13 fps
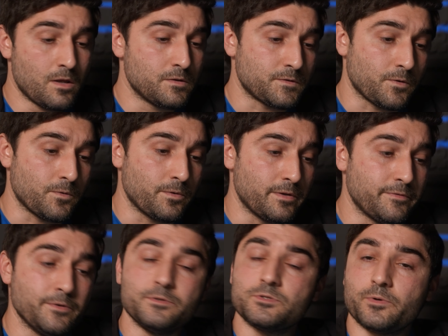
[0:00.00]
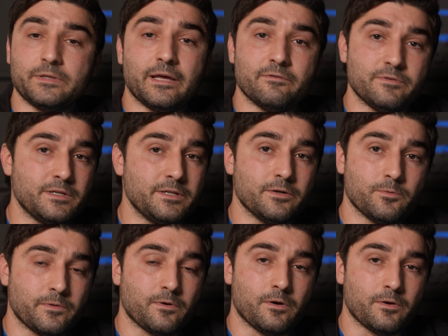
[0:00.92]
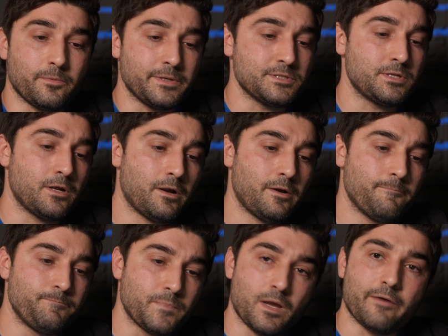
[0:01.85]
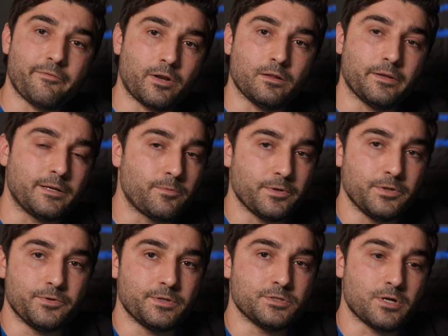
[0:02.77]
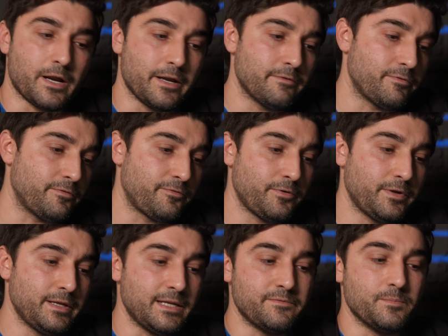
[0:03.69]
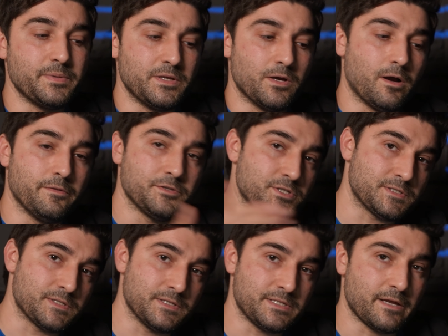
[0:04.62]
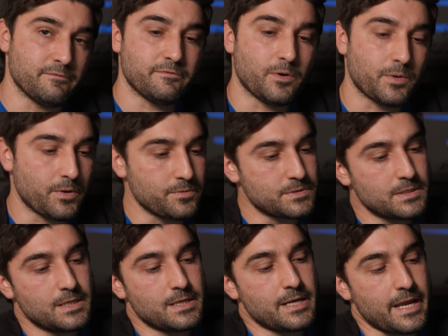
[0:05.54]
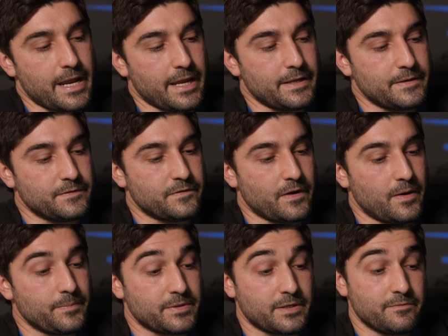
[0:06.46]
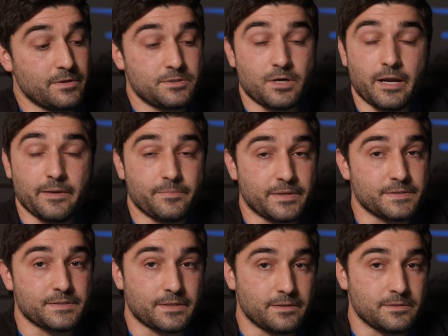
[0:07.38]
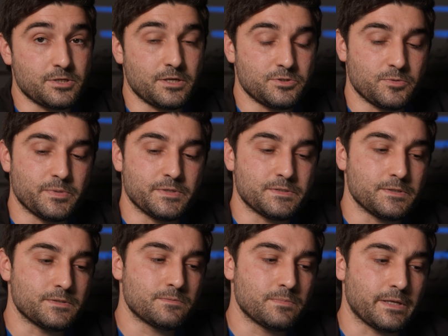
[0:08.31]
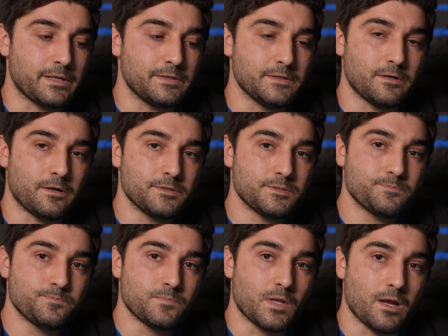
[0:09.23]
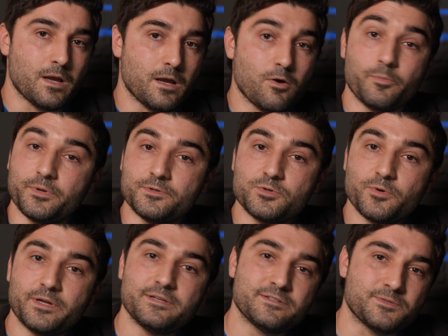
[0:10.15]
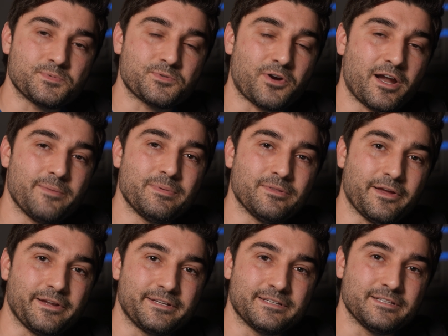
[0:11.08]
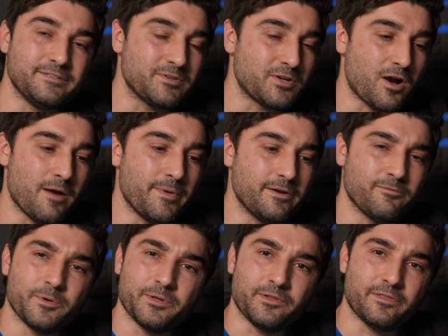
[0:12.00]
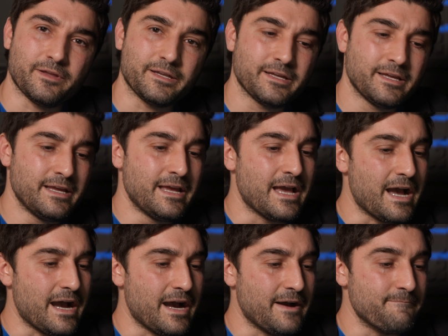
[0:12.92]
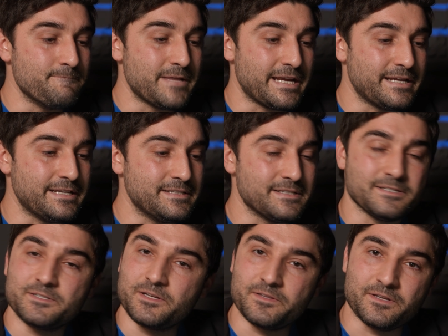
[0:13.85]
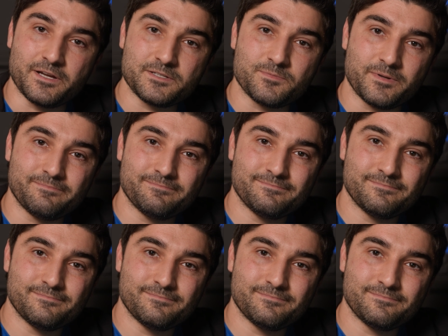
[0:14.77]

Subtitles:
So if you enjoyed that video with Auto HDR, I've got a link where you can try it for free, even beyond just the 10 photos, and give it a try because it can change your business like it did ours. I hope you enjoyed. Subscribe, leave a comment of what you think, and see you on the next one.